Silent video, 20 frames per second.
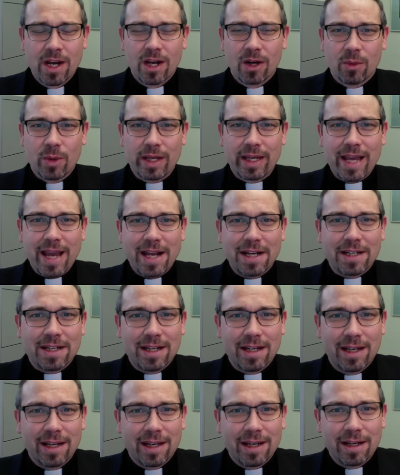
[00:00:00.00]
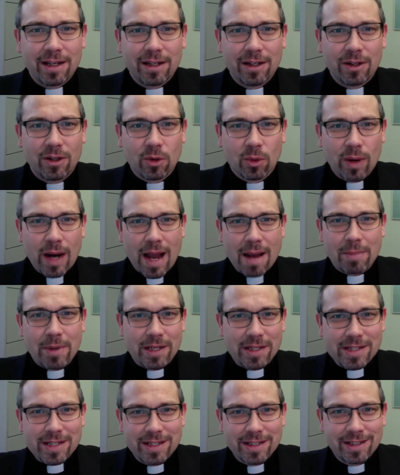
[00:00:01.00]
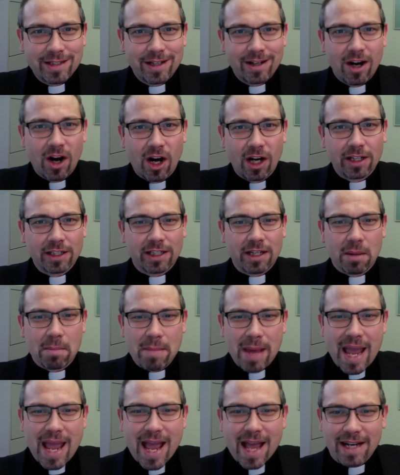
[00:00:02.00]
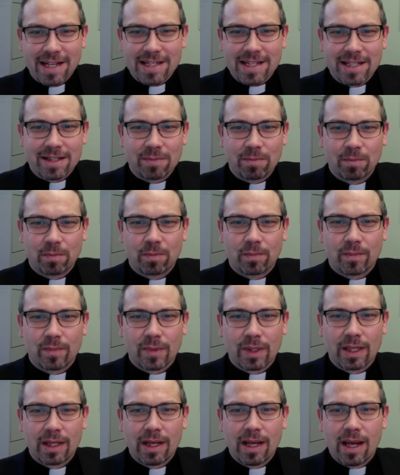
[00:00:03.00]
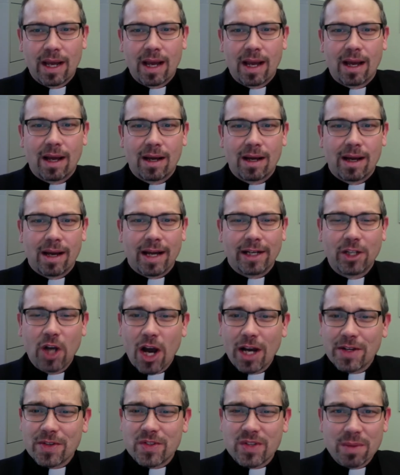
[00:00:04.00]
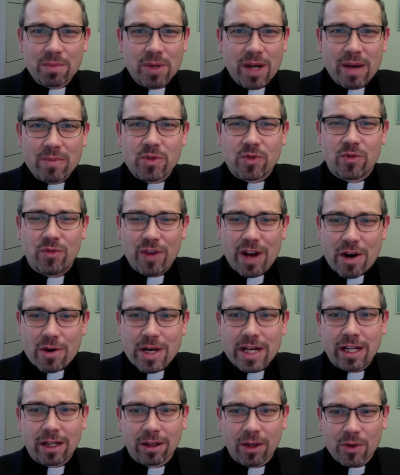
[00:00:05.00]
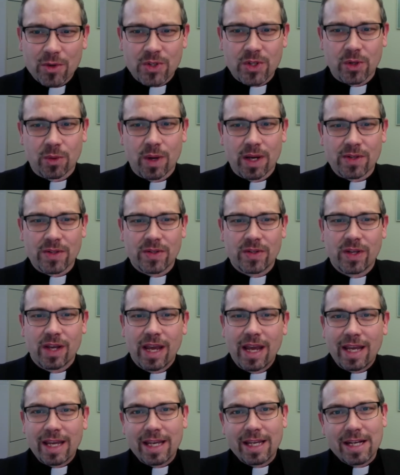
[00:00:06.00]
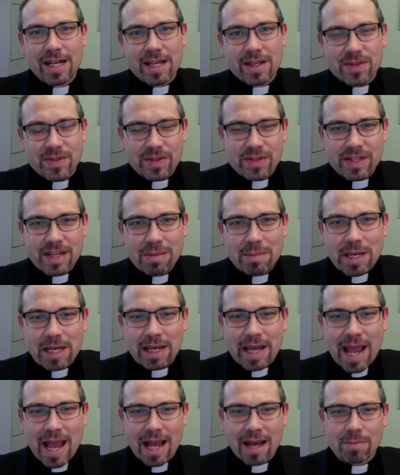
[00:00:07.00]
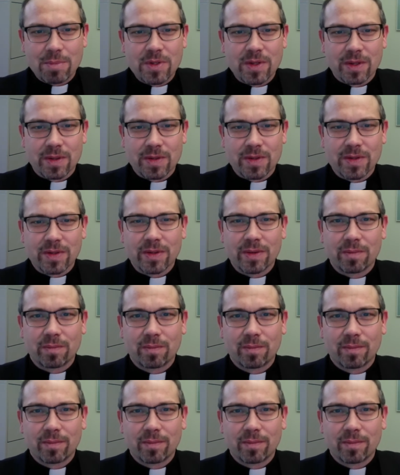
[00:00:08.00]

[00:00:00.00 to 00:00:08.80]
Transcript: We can't grab it on command. And God is sometimes very close to us in his seeming absence.